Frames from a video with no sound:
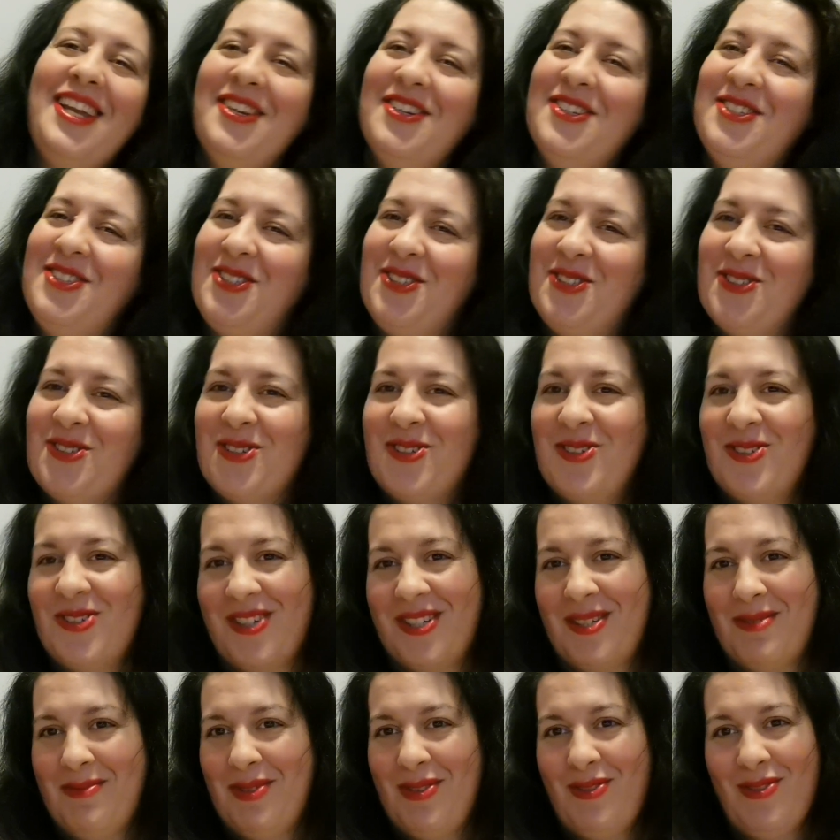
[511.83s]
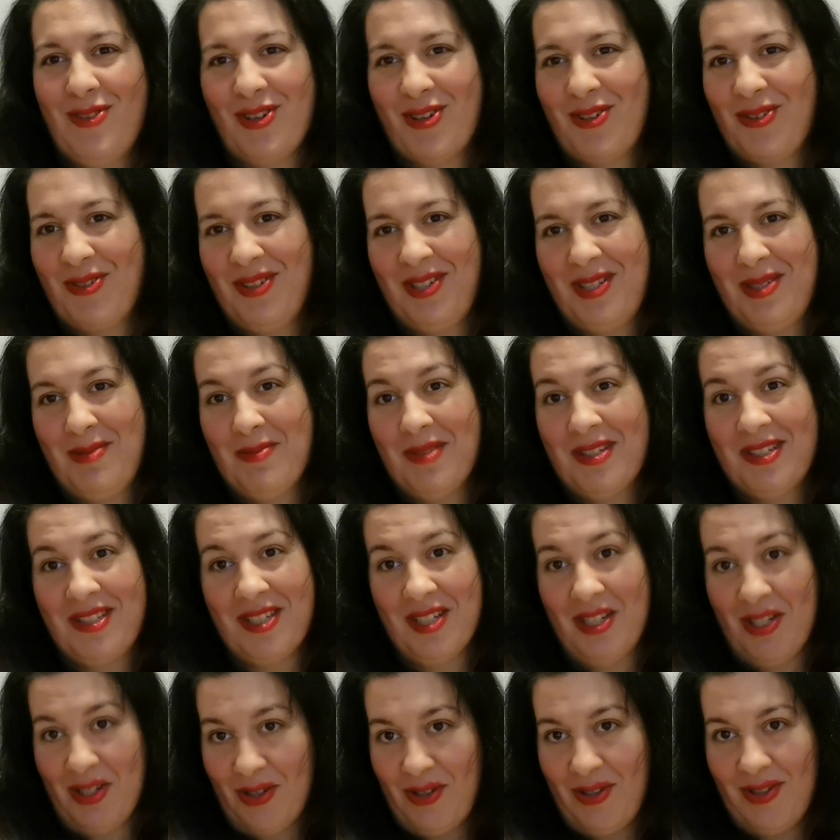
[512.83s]
used to cook before
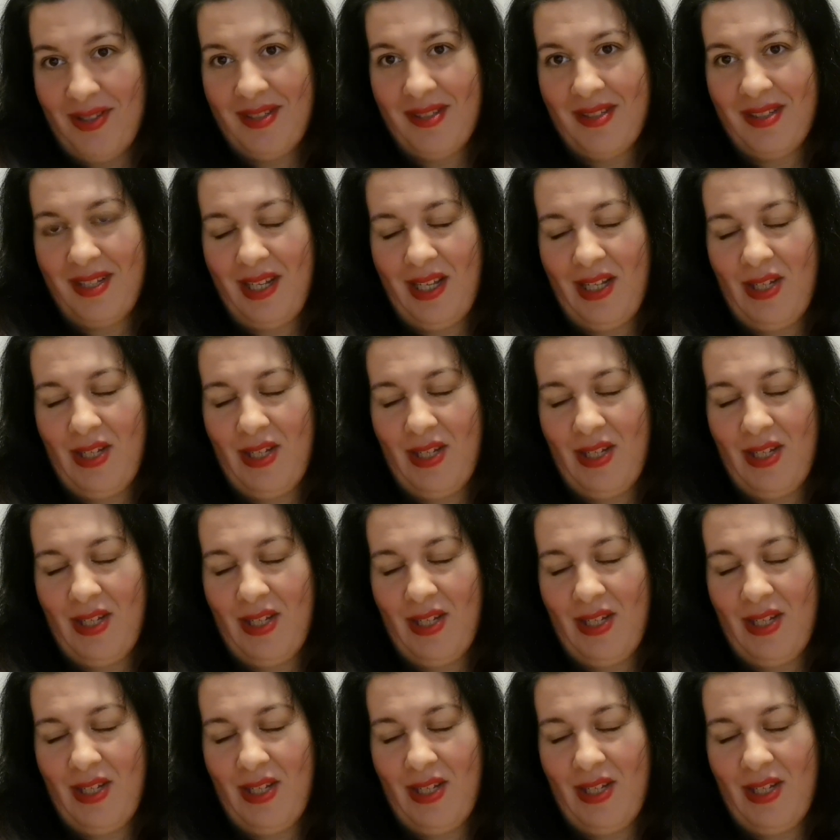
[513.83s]
Christmas a lot